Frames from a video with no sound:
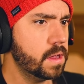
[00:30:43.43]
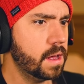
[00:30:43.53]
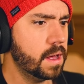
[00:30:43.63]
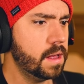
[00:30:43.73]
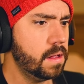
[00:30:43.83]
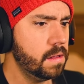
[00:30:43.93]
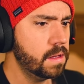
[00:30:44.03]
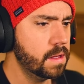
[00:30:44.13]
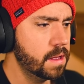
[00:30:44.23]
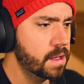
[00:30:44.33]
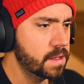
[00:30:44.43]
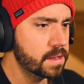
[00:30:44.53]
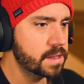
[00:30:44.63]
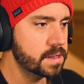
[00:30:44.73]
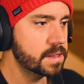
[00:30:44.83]
The hell?
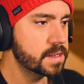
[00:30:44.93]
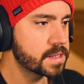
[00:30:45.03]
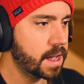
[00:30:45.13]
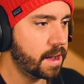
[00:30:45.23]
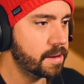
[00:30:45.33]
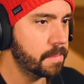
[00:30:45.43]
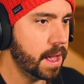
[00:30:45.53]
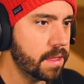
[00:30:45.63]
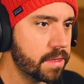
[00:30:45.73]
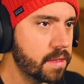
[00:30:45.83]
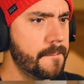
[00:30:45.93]
This guy on meth?